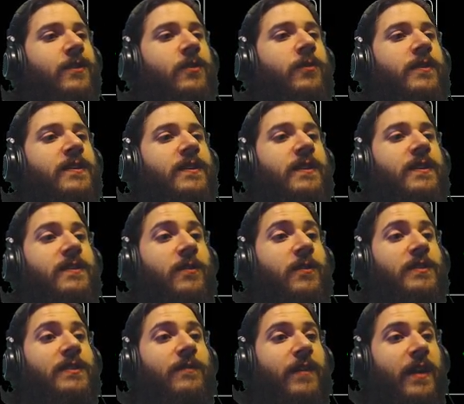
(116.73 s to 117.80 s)
you can see a
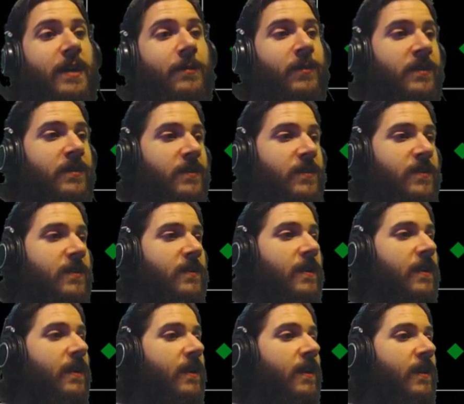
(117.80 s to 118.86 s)
series of diamonds.
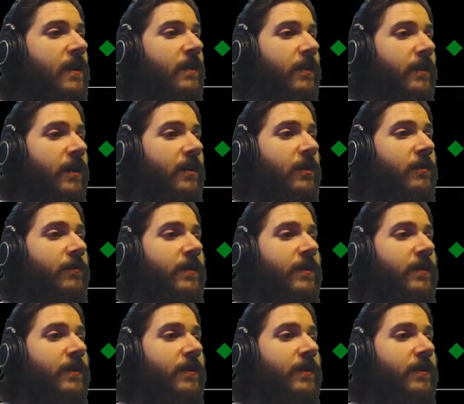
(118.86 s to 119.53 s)
The color of the